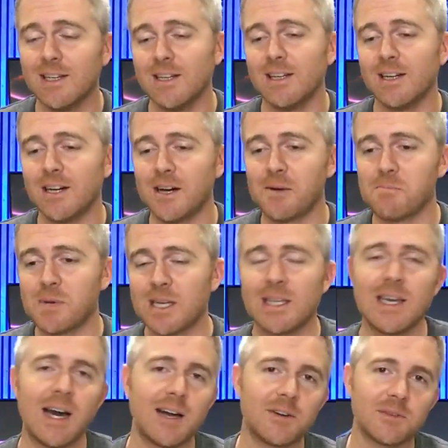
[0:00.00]
Um, but
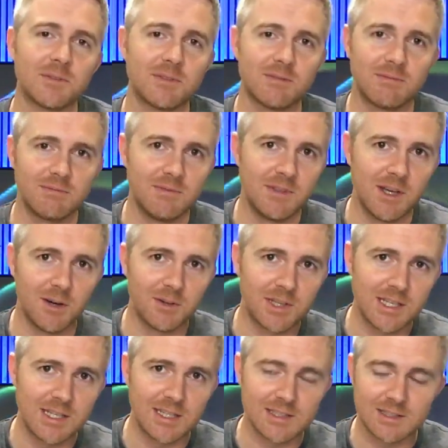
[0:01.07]
yeah, I don't know that
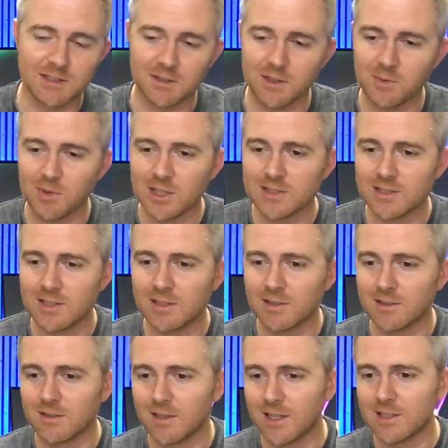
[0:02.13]
he necessarily runs
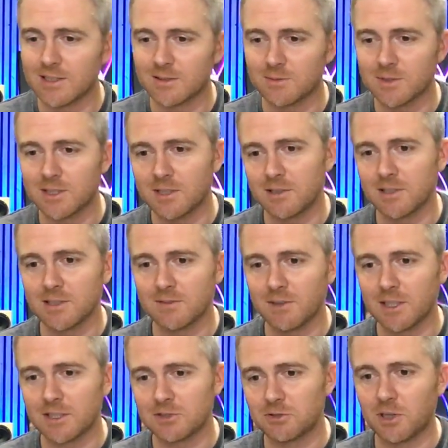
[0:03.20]
either. I just was curious if I
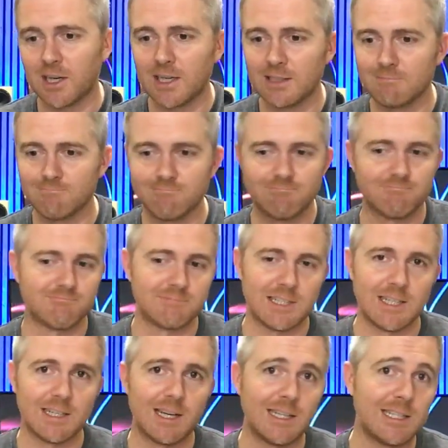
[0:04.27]
could try it,
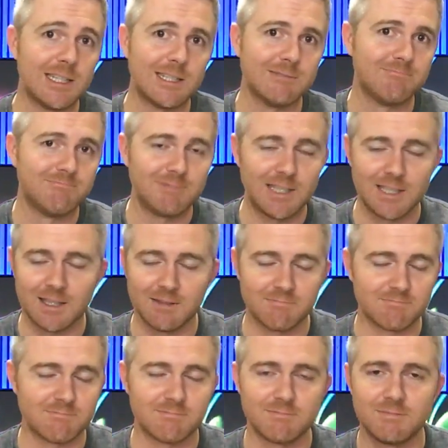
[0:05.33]
and I did, and
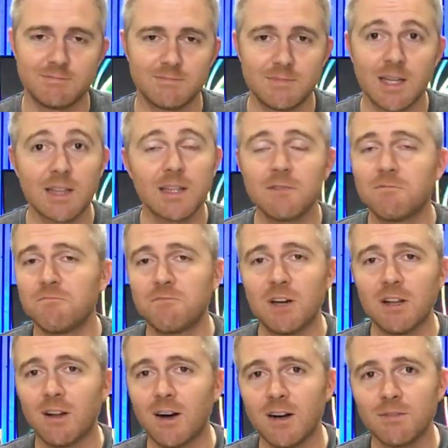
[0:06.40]
nothing fell
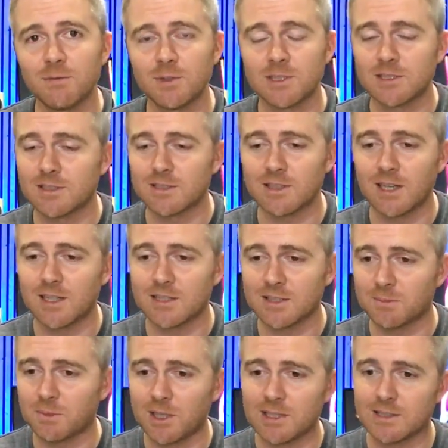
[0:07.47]
off, which is kind of
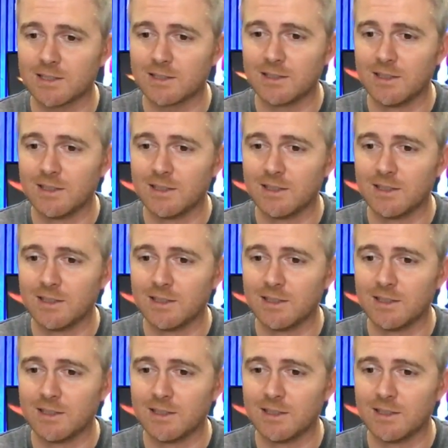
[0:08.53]
surprising.